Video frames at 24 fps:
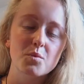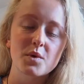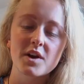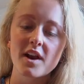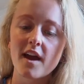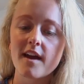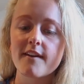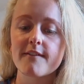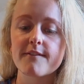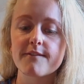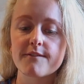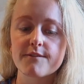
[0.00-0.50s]
When
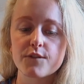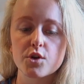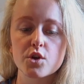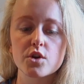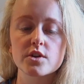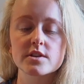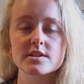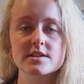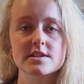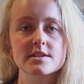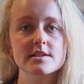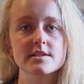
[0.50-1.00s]
I
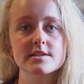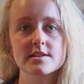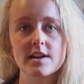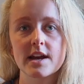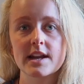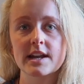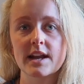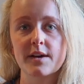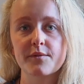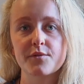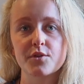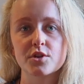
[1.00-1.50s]
first
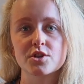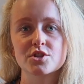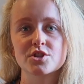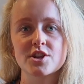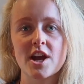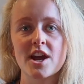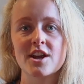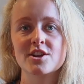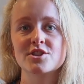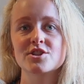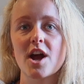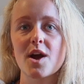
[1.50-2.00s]
signed up for
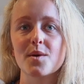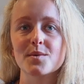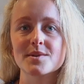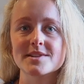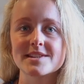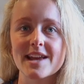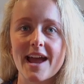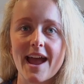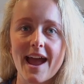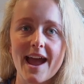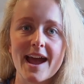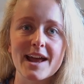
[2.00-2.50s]
exchange, I
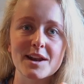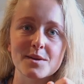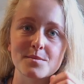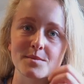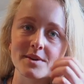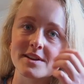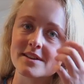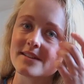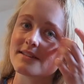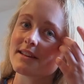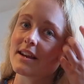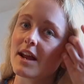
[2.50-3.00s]
was
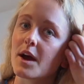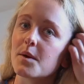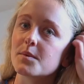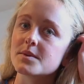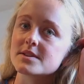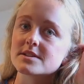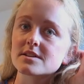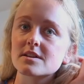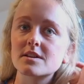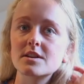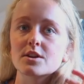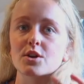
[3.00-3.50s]
adamant that I
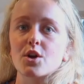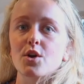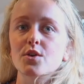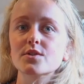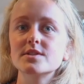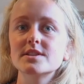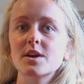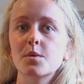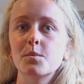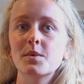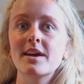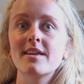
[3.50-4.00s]
was going to go
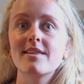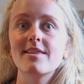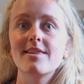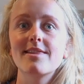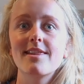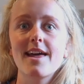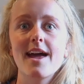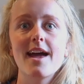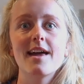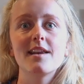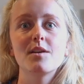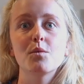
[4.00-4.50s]
somewhere
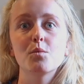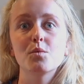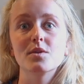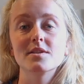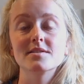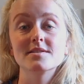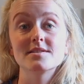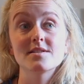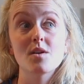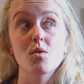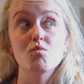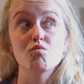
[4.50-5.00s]
that
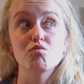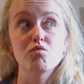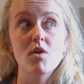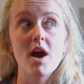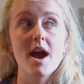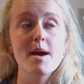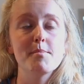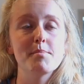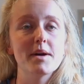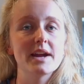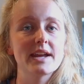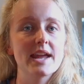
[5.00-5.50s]
was
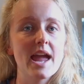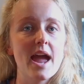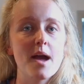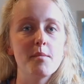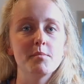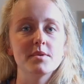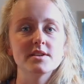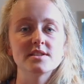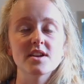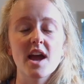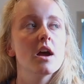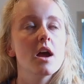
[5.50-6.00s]
right by
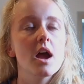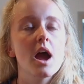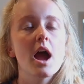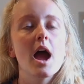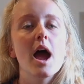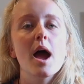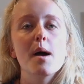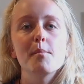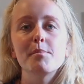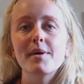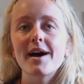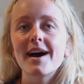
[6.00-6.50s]
campus,
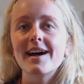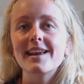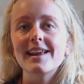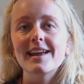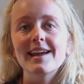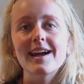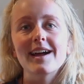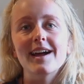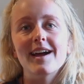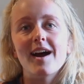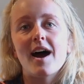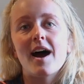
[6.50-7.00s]
but
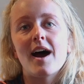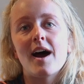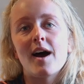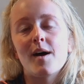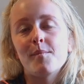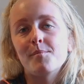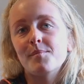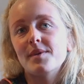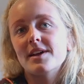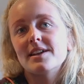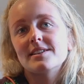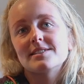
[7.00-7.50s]

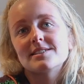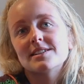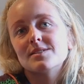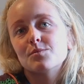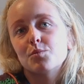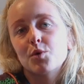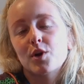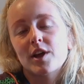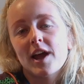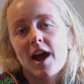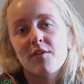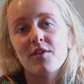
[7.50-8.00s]
it didn't
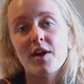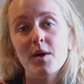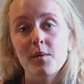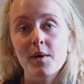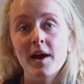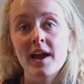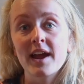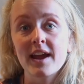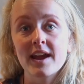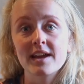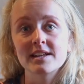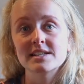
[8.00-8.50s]
work out that
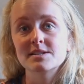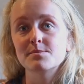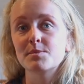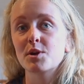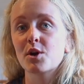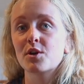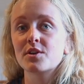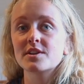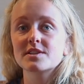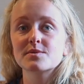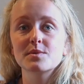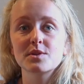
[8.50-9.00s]
way. And to be
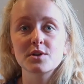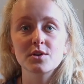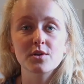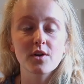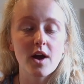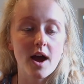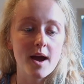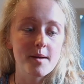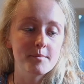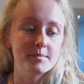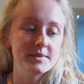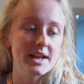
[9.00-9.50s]
honest with you,
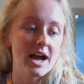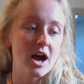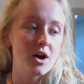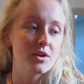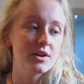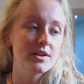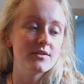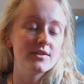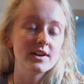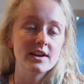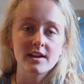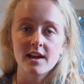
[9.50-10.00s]
I'm now
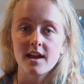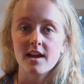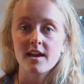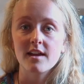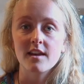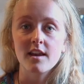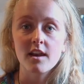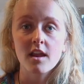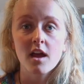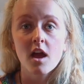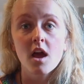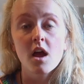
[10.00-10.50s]
living
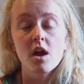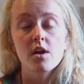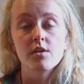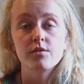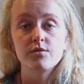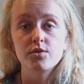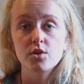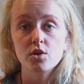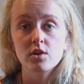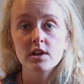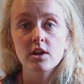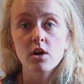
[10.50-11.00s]
in
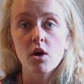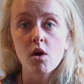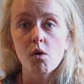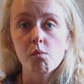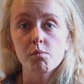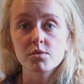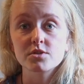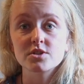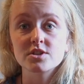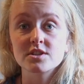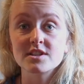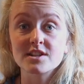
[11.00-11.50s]

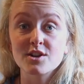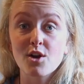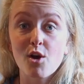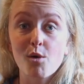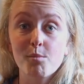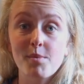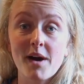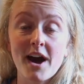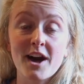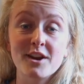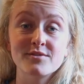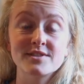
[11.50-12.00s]
Lyon, which is the
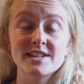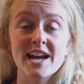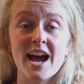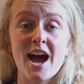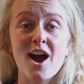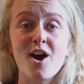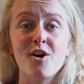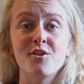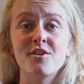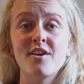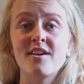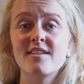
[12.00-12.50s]
old part of
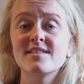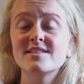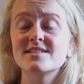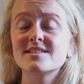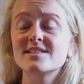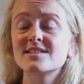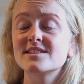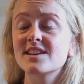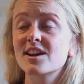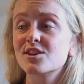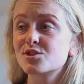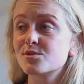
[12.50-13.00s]
town. It's
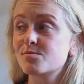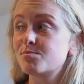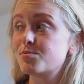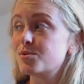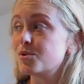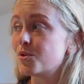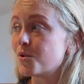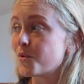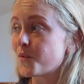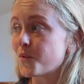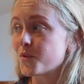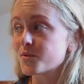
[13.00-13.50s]
such a
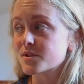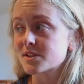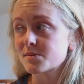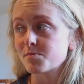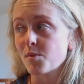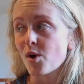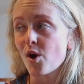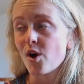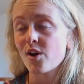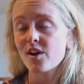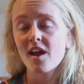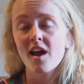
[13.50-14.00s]
beautiful
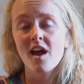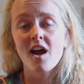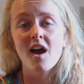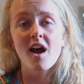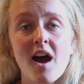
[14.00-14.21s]
spot.